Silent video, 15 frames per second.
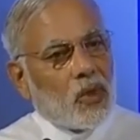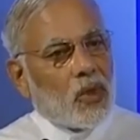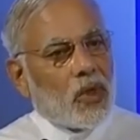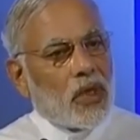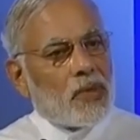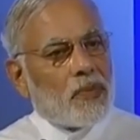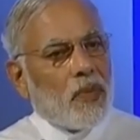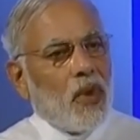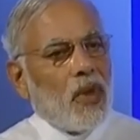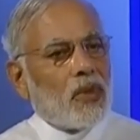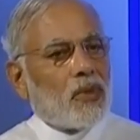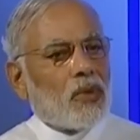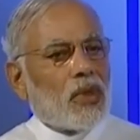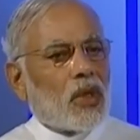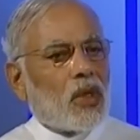to
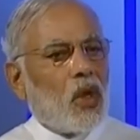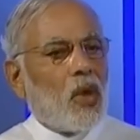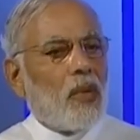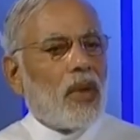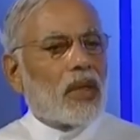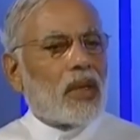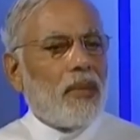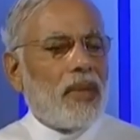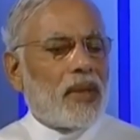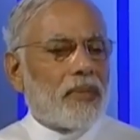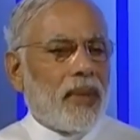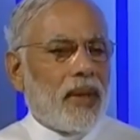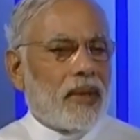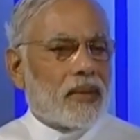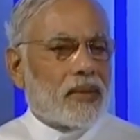respond to the global
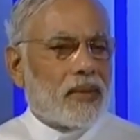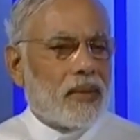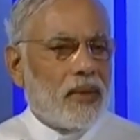commitment